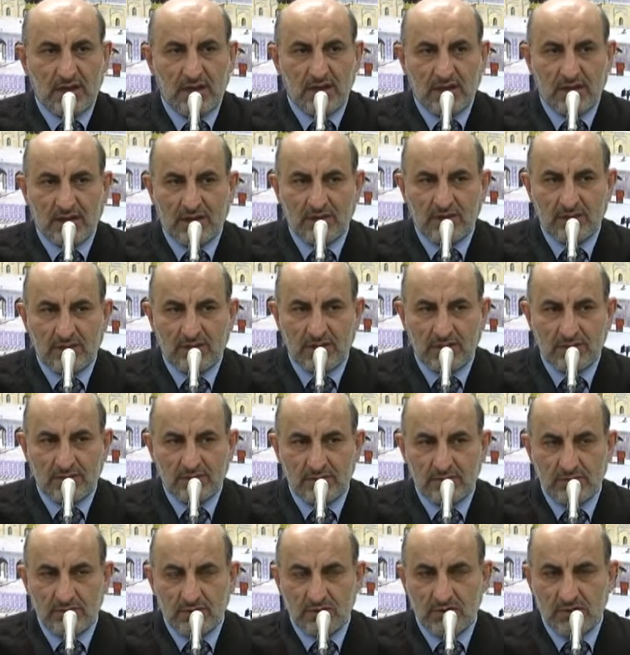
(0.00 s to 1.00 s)
around
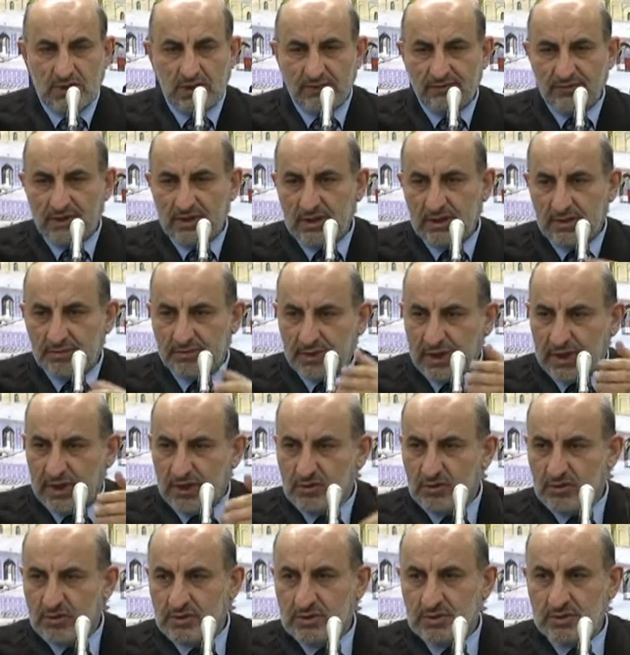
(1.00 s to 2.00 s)
them, even the
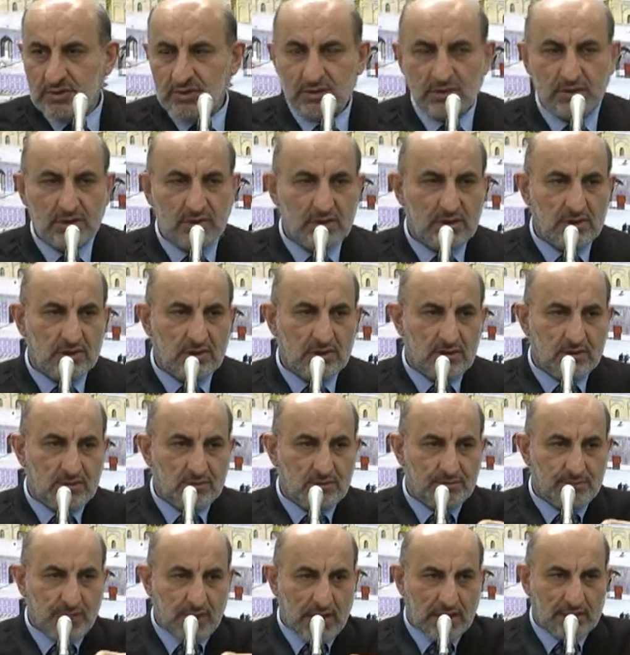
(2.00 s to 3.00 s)
big wound,
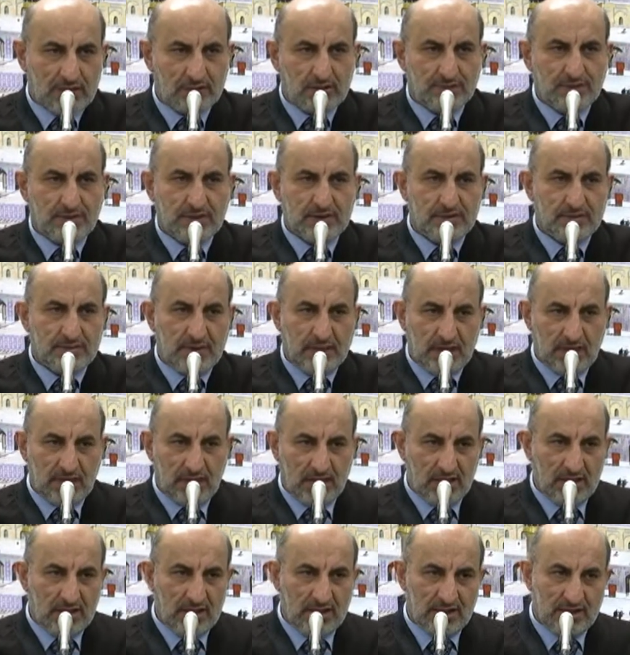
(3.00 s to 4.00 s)
part of it may
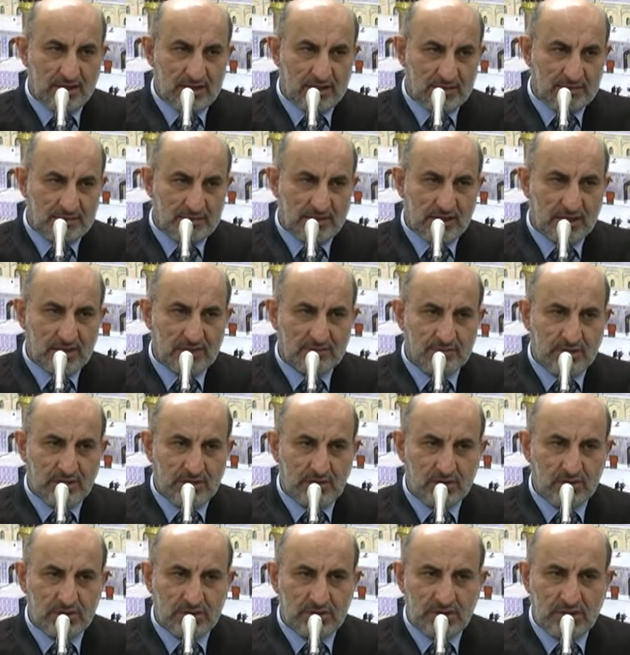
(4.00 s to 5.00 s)
heal, another part may
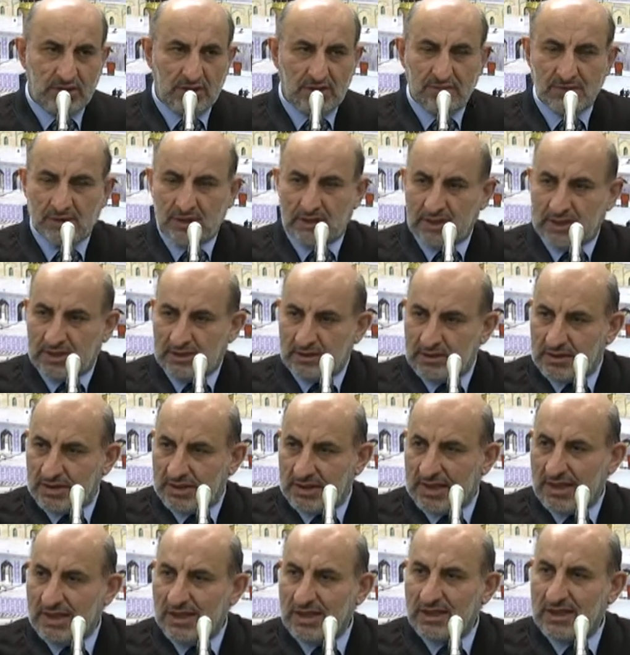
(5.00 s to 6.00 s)
not heal, but that
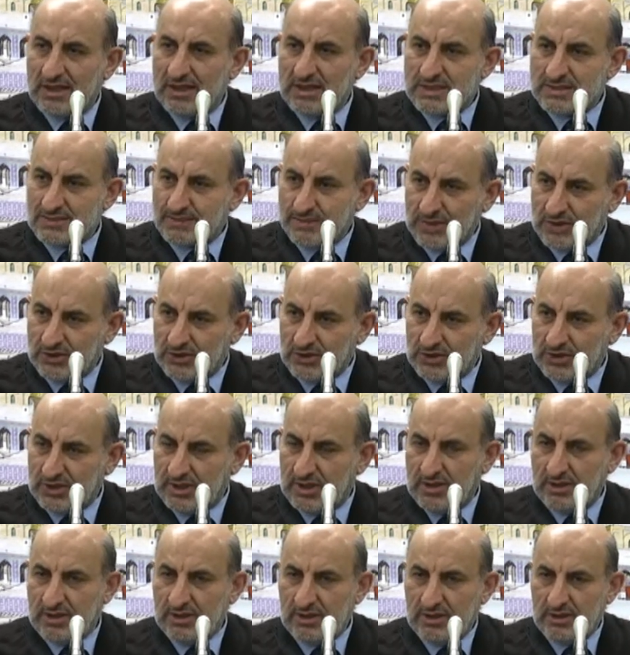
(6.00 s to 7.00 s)
healing is
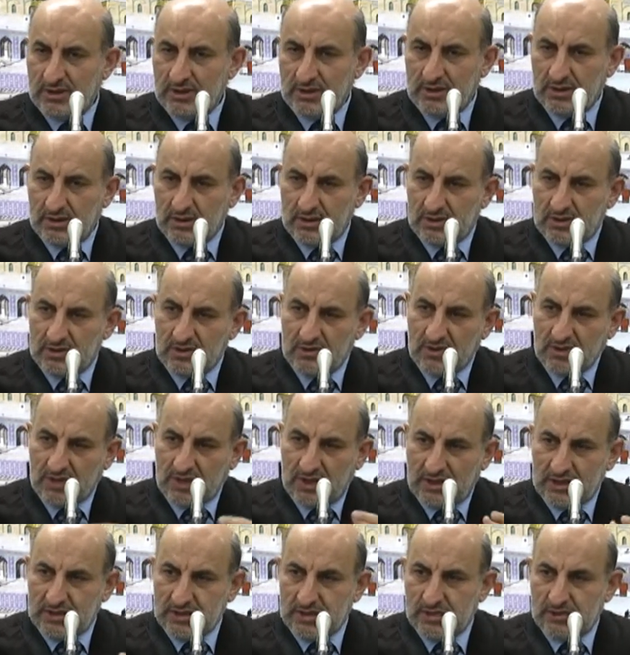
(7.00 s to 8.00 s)
partial. So
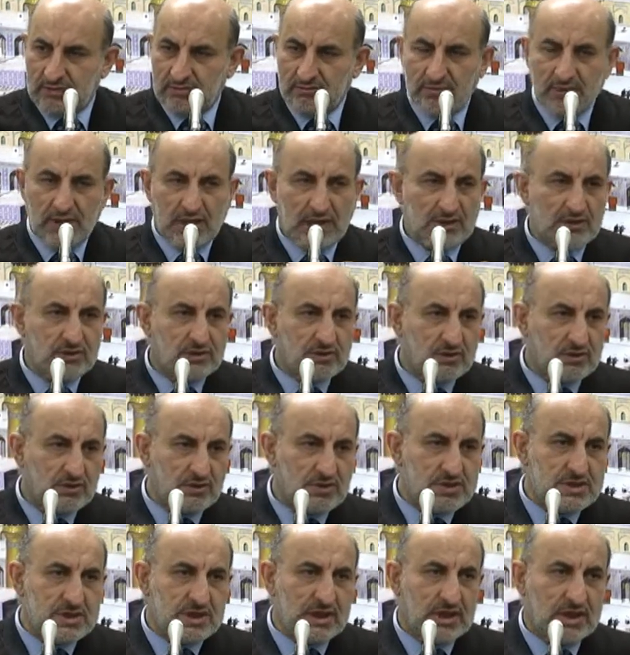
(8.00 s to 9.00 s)
there is blood
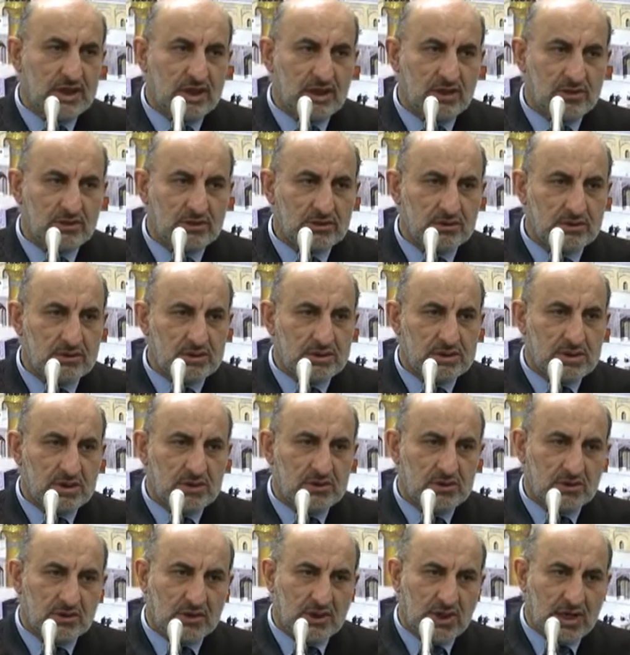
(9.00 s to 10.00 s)
oozing out. He
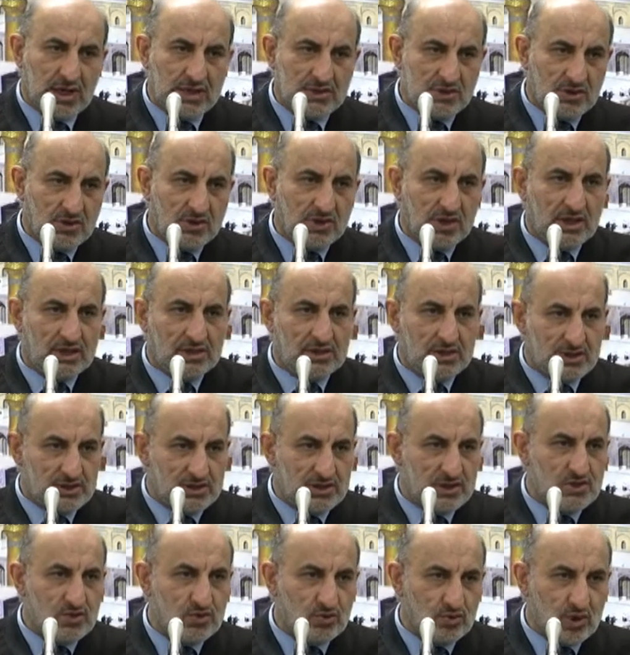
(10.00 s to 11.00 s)
said, okay, as long as
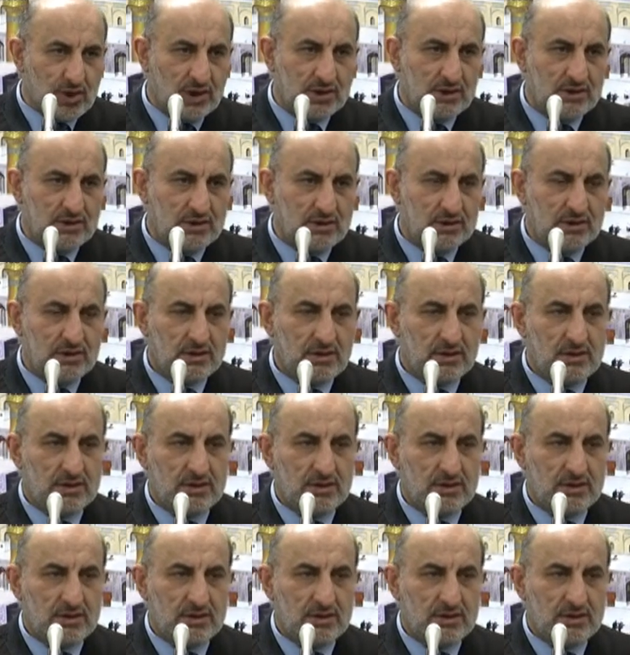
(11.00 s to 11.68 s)
it is one,